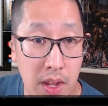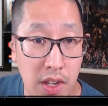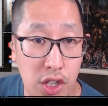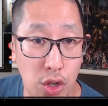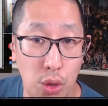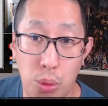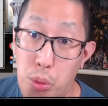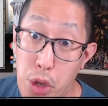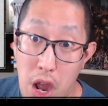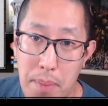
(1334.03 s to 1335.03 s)
So
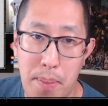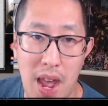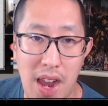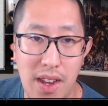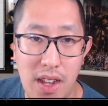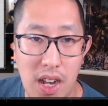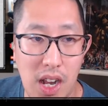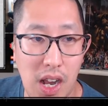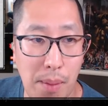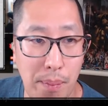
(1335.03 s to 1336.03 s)
not bad.
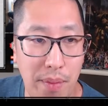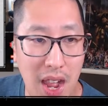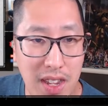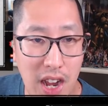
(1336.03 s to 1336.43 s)
That